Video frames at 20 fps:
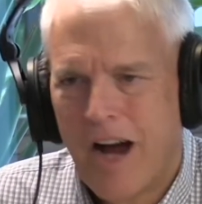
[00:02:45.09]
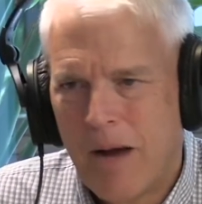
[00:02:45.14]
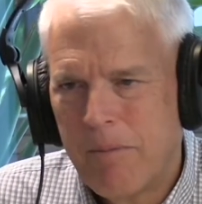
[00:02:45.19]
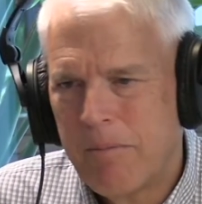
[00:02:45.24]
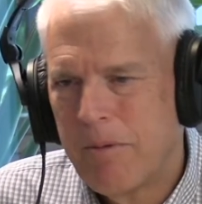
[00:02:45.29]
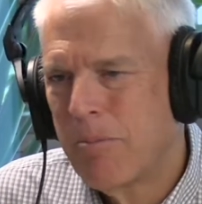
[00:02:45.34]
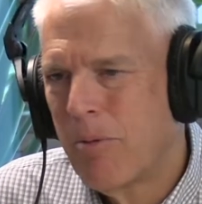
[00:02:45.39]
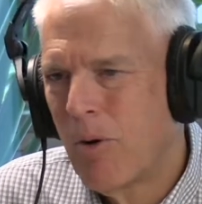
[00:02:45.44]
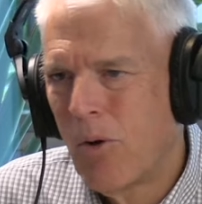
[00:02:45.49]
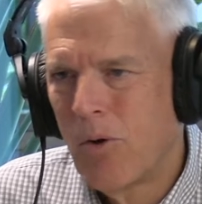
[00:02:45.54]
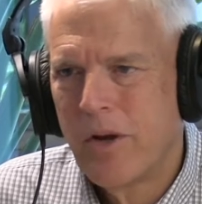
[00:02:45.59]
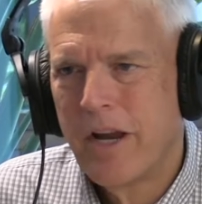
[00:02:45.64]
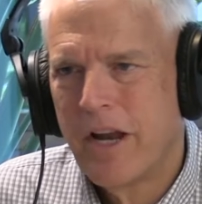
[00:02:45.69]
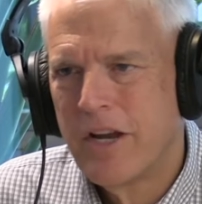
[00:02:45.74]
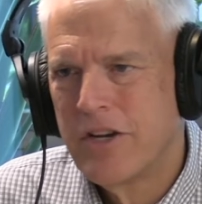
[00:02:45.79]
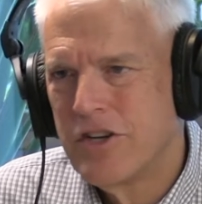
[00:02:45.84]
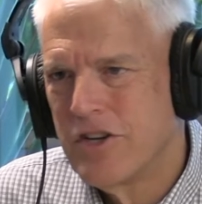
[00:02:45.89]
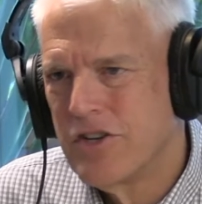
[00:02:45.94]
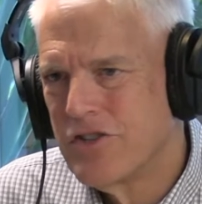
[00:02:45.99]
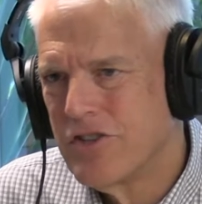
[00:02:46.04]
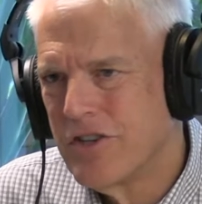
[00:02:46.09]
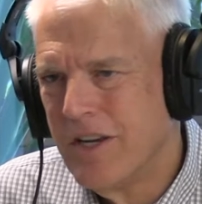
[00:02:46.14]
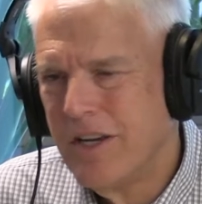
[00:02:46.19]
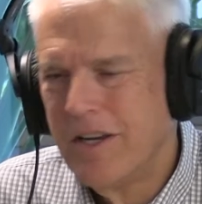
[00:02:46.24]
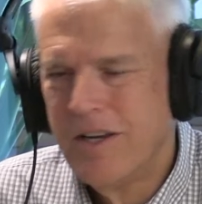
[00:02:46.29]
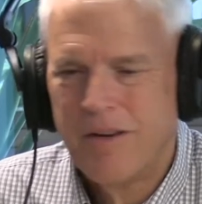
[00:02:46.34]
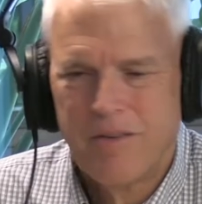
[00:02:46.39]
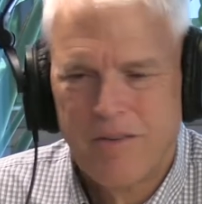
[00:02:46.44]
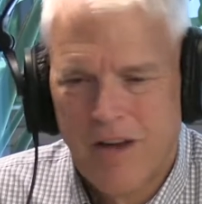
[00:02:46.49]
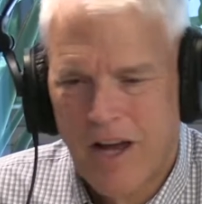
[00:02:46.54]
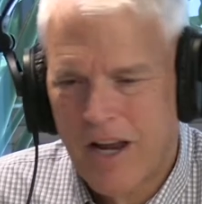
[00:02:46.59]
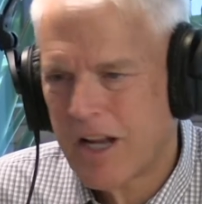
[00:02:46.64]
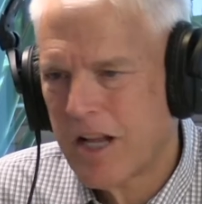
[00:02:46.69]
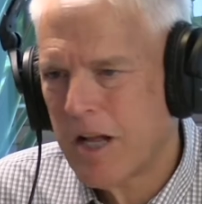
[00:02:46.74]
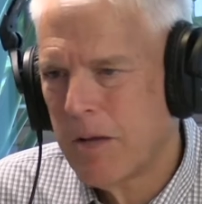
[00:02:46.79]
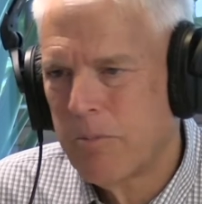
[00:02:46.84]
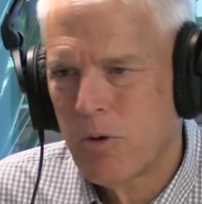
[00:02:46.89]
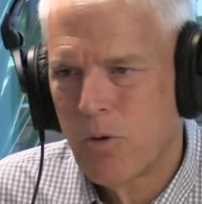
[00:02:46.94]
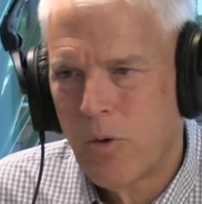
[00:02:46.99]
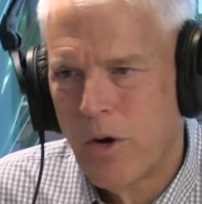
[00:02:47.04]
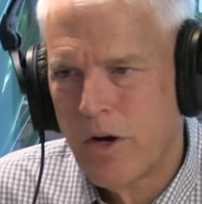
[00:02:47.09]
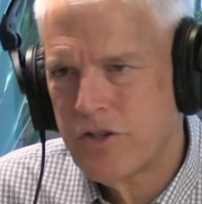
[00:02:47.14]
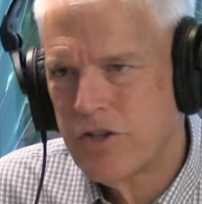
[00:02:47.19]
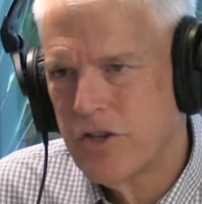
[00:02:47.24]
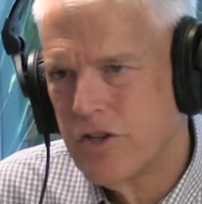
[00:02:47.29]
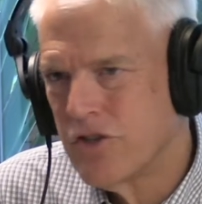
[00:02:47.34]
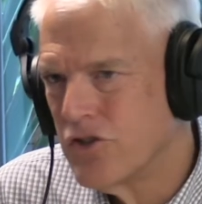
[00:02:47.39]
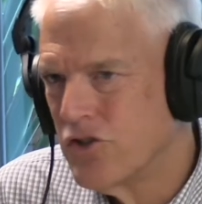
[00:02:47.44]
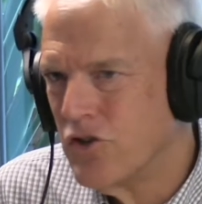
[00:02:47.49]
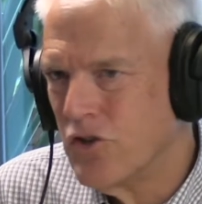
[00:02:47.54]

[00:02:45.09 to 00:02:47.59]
I'm a polling agency, got a couple of questions,